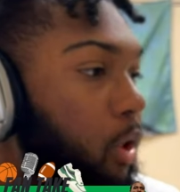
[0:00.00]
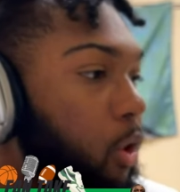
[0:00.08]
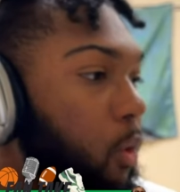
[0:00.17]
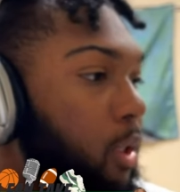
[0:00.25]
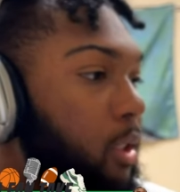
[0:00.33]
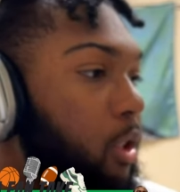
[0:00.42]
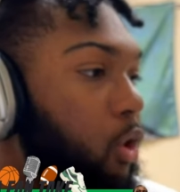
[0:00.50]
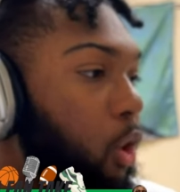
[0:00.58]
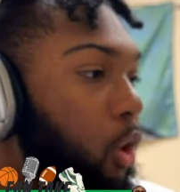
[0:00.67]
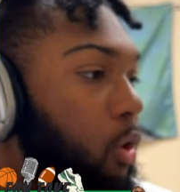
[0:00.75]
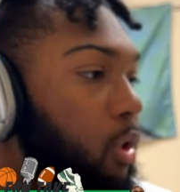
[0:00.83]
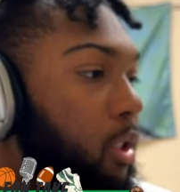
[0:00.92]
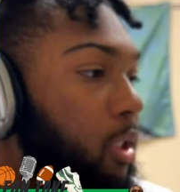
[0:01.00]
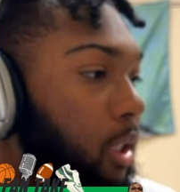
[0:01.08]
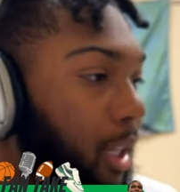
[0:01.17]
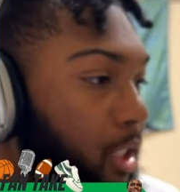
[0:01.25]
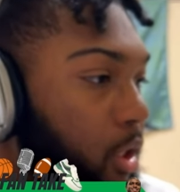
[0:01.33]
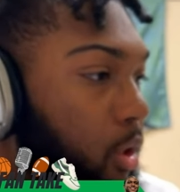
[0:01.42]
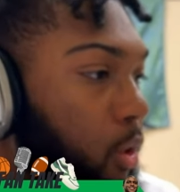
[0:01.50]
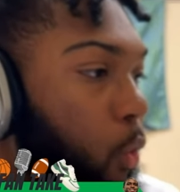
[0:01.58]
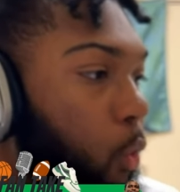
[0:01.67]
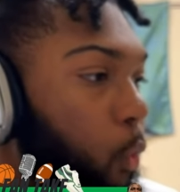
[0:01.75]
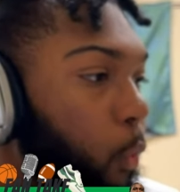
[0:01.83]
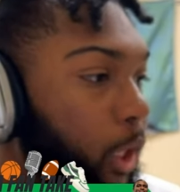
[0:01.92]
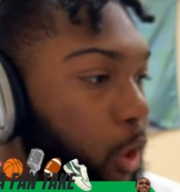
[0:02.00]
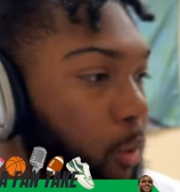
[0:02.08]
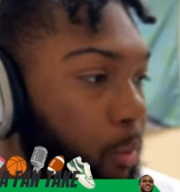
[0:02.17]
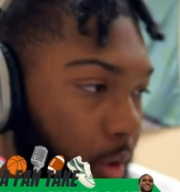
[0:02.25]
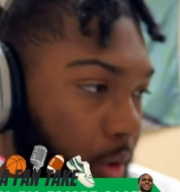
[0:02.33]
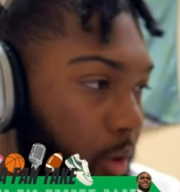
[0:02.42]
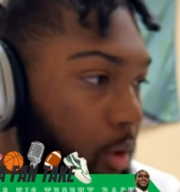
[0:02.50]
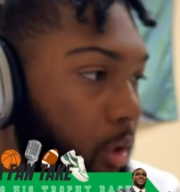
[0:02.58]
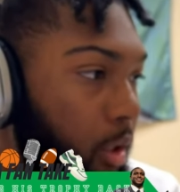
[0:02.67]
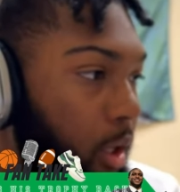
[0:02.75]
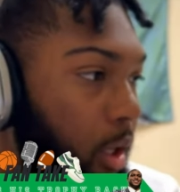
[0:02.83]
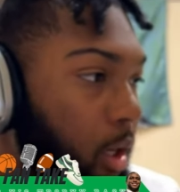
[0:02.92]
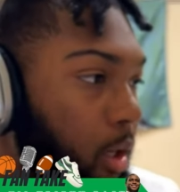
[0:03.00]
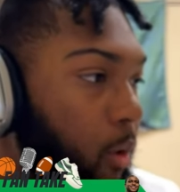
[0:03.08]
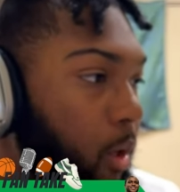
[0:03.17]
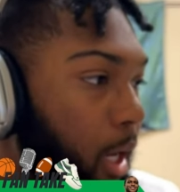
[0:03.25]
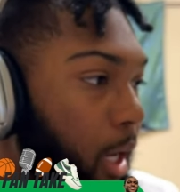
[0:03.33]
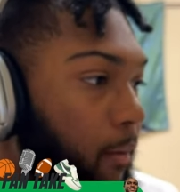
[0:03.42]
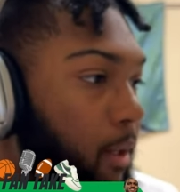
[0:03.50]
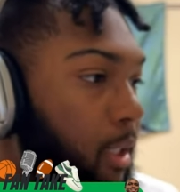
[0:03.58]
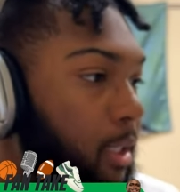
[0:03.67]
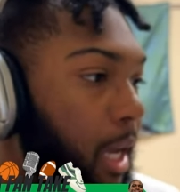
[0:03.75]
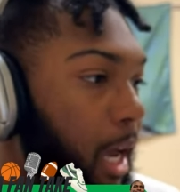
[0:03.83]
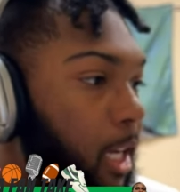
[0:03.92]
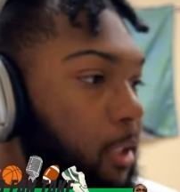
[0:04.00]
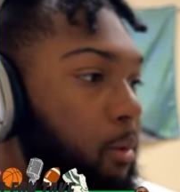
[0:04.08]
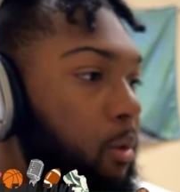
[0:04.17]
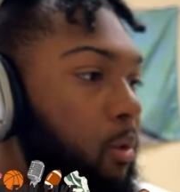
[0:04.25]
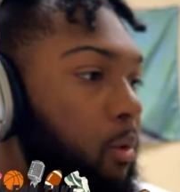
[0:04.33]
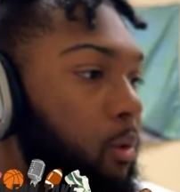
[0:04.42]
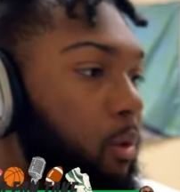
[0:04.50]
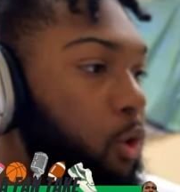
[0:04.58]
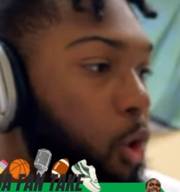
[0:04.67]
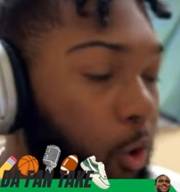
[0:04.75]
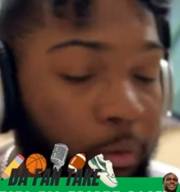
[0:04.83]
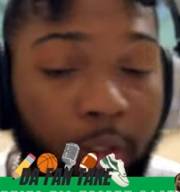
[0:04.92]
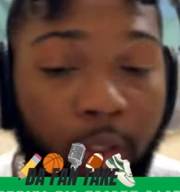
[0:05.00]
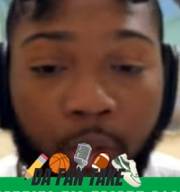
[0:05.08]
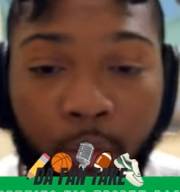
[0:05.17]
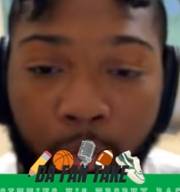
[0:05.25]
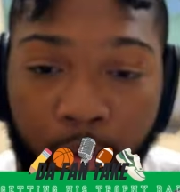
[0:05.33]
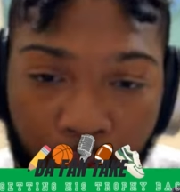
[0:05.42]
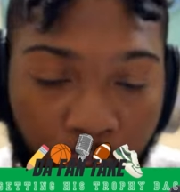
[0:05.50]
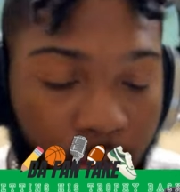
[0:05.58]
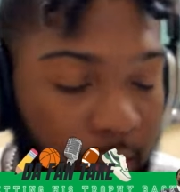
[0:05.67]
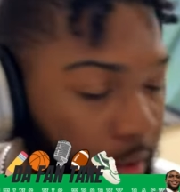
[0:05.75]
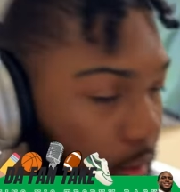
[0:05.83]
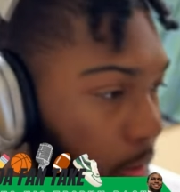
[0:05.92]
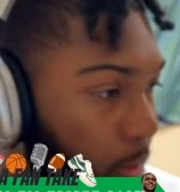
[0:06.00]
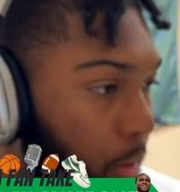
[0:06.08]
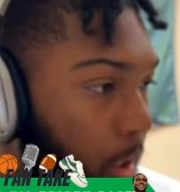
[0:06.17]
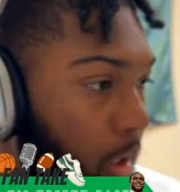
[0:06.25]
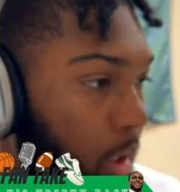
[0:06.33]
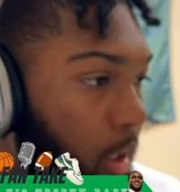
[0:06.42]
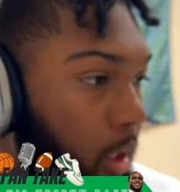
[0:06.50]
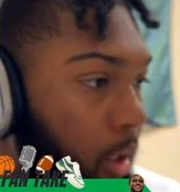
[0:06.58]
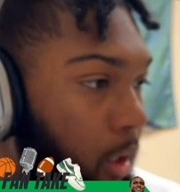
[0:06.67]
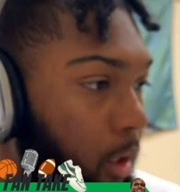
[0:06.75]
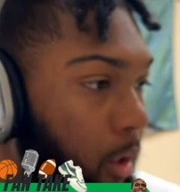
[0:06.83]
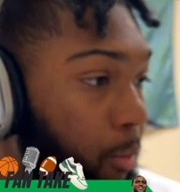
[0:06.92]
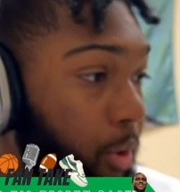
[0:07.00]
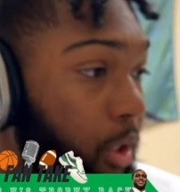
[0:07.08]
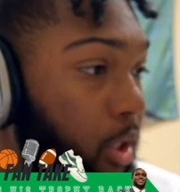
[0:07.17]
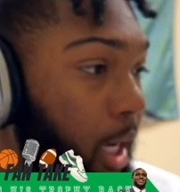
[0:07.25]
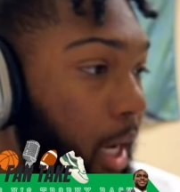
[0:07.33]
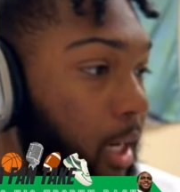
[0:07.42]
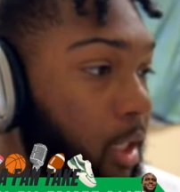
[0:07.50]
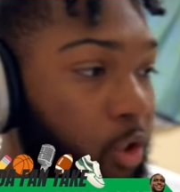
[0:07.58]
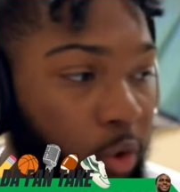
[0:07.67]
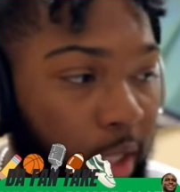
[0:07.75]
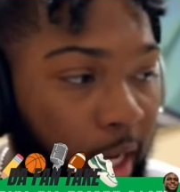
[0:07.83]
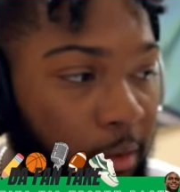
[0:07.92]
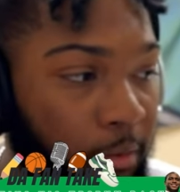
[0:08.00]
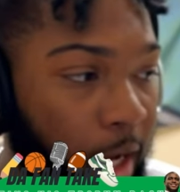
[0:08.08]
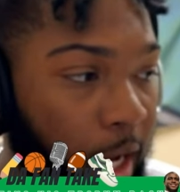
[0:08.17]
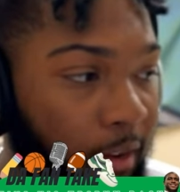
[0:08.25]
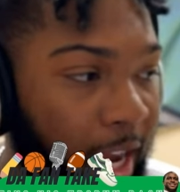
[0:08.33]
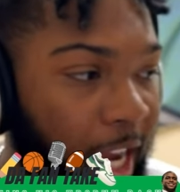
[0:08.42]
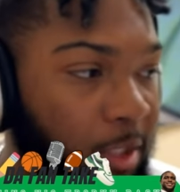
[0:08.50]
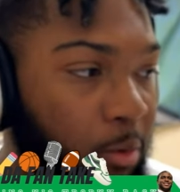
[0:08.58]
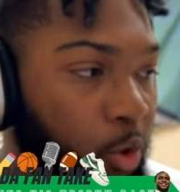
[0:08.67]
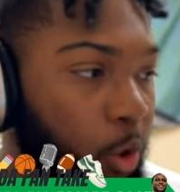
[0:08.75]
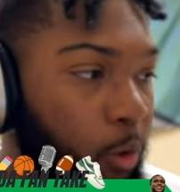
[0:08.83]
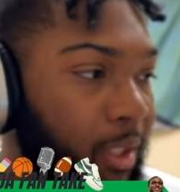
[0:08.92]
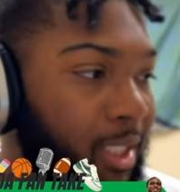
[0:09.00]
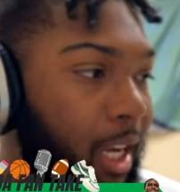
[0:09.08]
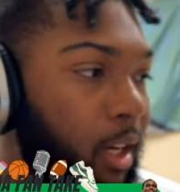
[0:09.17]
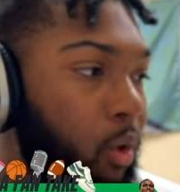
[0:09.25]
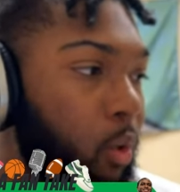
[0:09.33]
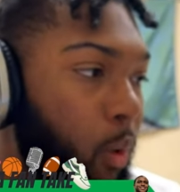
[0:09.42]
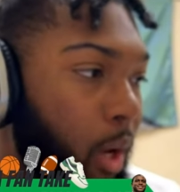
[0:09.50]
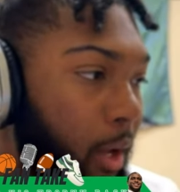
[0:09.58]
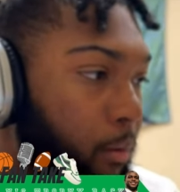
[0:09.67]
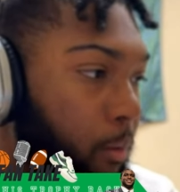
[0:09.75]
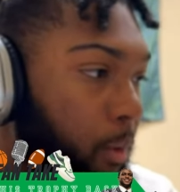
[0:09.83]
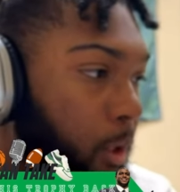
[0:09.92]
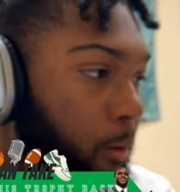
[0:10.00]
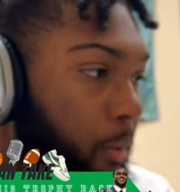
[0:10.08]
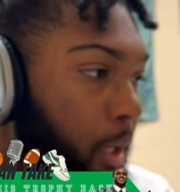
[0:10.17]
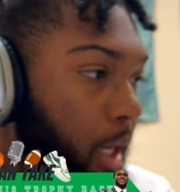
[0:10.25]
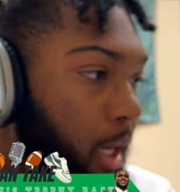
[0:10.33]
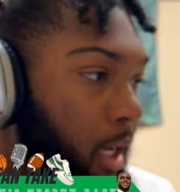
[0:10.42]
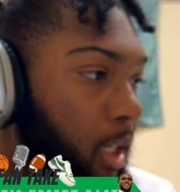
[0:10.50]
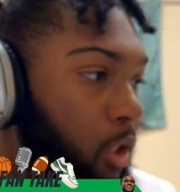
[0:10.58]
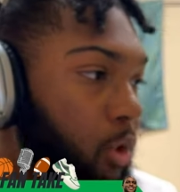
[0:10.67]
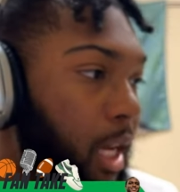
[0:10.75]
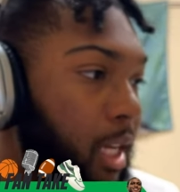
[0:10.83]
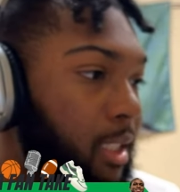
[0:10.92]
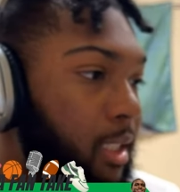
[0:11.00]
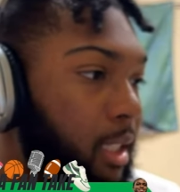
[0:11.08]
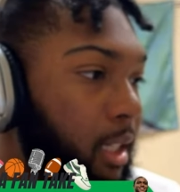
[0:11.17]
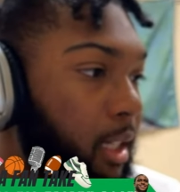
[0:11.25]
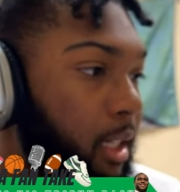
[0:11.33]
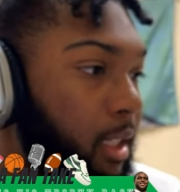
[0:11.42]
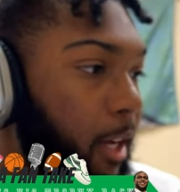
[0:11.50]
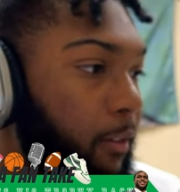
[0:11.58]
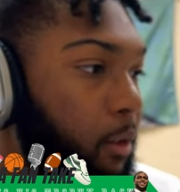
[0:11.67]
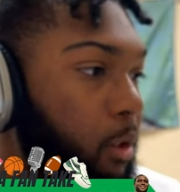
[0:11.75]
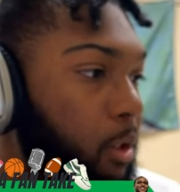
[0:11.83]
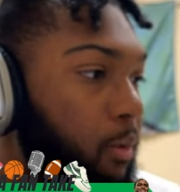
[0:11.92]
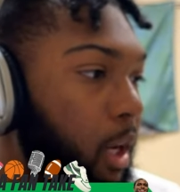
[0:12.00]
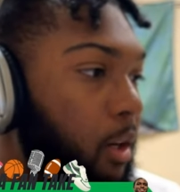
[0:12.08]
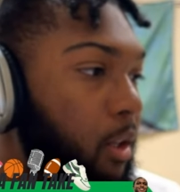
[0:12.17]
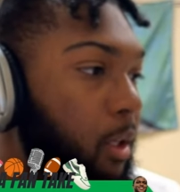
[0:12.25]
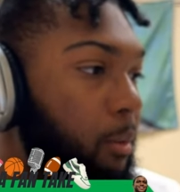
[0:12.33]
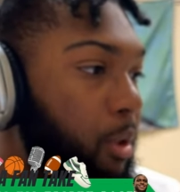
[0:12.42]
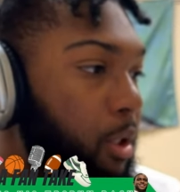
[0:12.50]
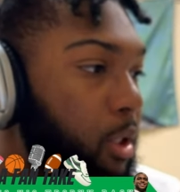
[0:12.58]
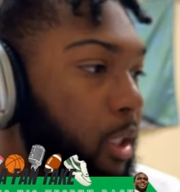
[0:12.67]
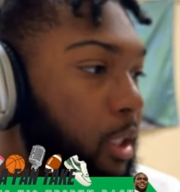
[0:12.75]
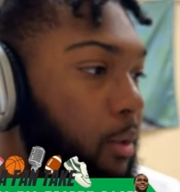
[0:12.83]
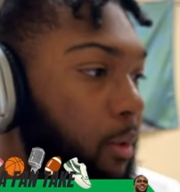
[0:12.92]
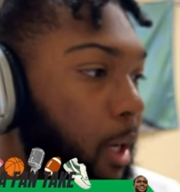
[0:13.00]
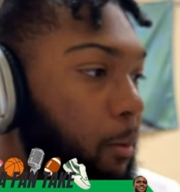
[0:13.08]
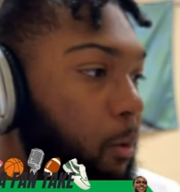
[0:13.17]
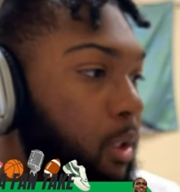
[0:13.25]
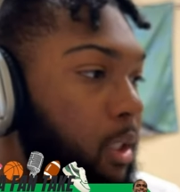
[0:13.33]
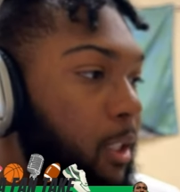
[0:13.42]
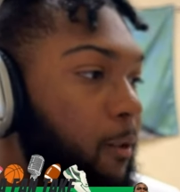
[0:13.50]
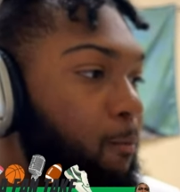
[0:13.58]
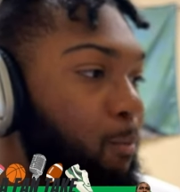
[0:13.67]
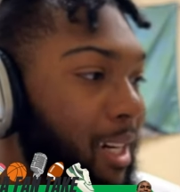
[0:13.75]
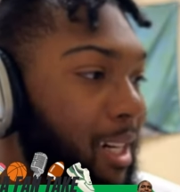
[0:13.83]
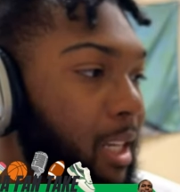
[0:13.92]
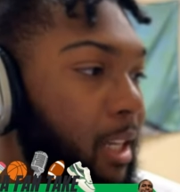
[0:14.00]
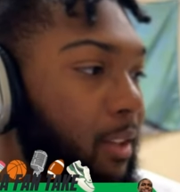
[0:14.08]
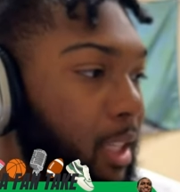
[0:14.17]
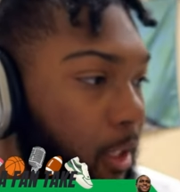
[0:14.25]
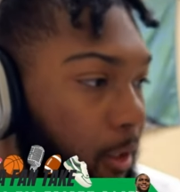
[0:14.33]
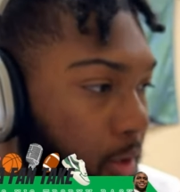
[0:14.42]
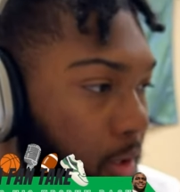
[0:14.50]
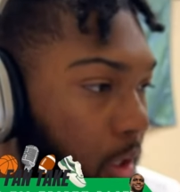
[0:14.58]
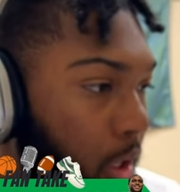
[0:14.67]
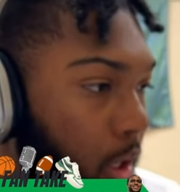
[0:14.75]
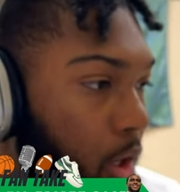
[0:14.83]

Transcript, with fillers: and USC Trojans legend Reggie Bush will have his Heisman Trophy returned to him. Uh, Bush had his 2005 Heisman Trophy taken away from him in 2010 after it was found that Bush and his family received money and gifts